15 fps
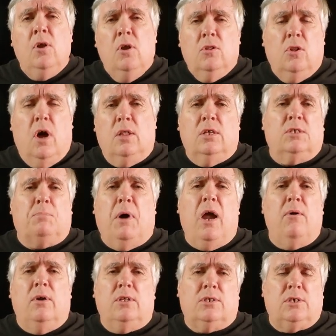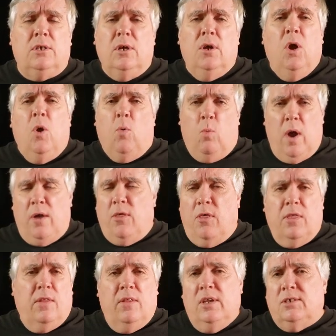lawless pirates rather
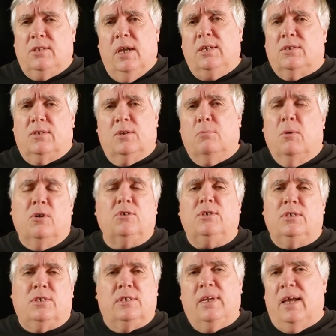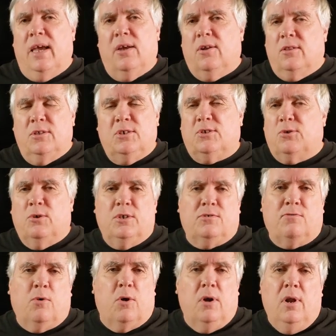than these nice little merchants that I had all these stories
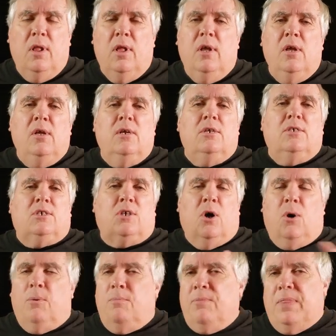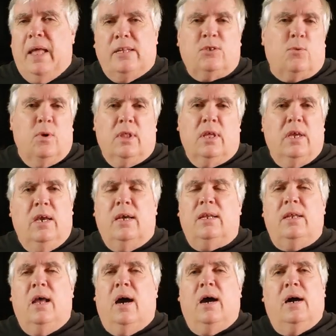for. So that's really
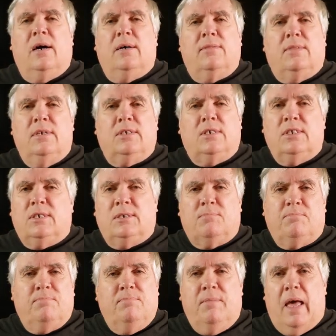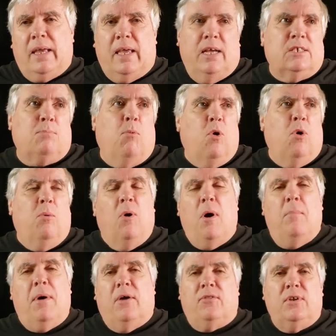it. This is, I guess, more
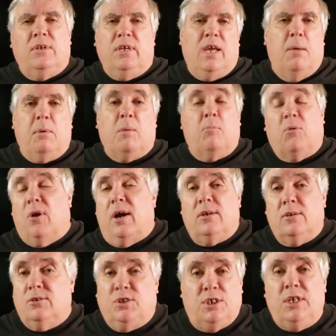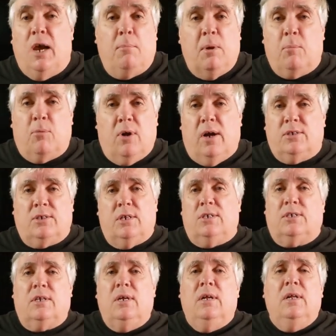about the GMing
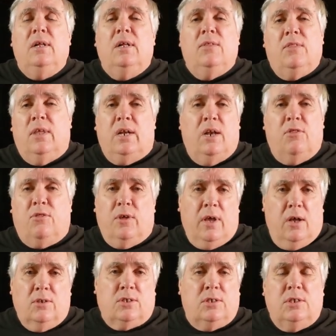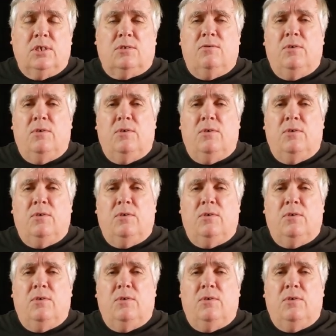process than anything else in this